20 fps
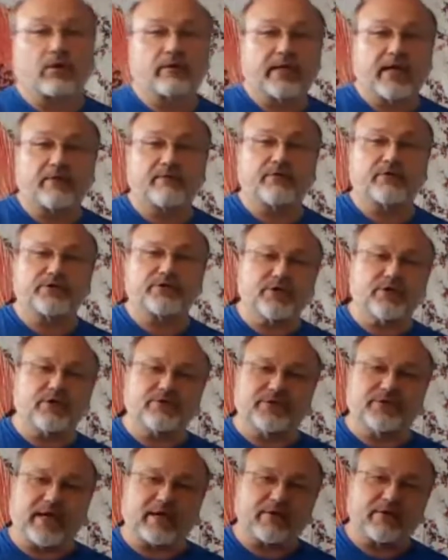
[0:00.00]
Now, if you're still
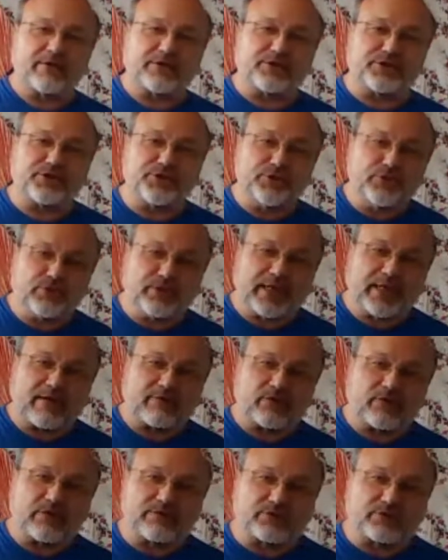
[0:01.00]
down on the shoe level
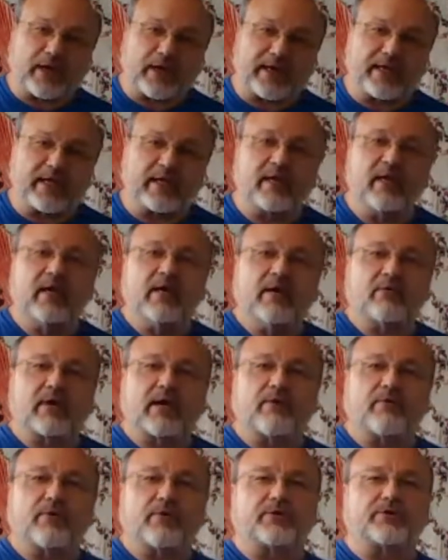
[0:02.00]
of training,
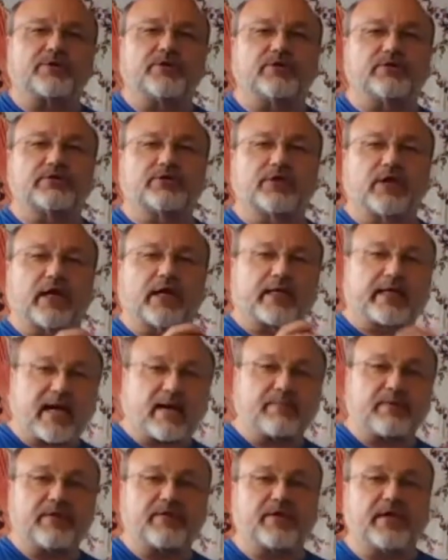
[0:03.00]
right, where you're still trying to
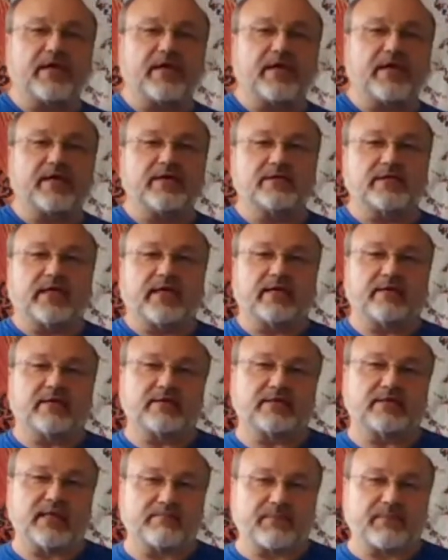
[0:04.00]
copy things and get the
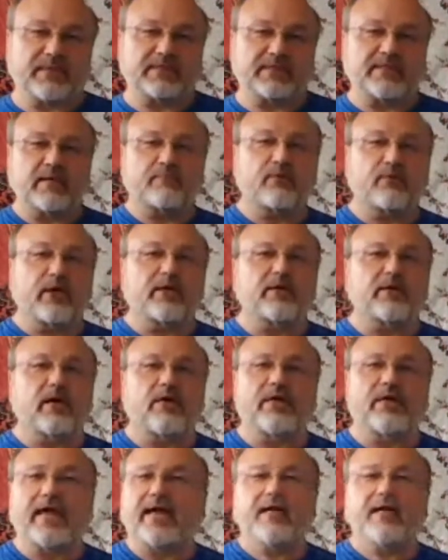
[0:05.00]
step-by-step right and all
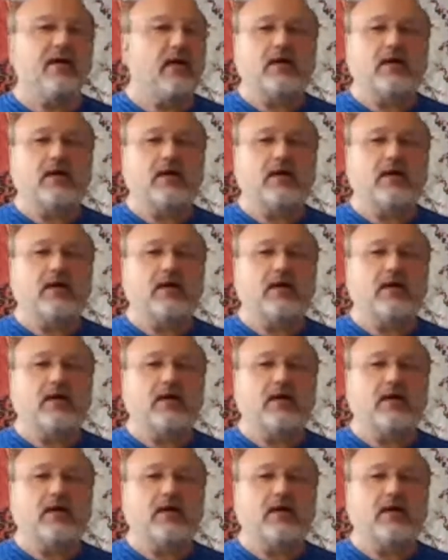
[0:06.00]
that,